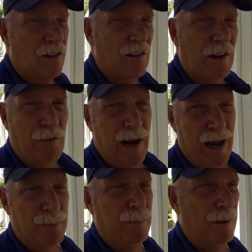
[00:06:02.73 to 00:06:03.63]
has never
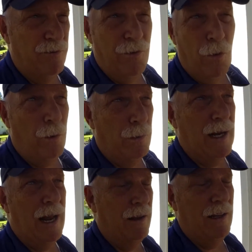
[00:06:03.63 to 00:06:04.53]
happened before,
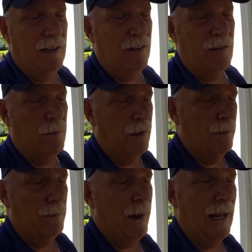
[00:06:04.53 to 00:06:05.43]
at least in
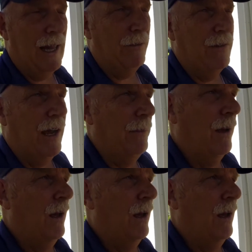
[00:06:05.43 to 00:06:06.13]
my lifetime,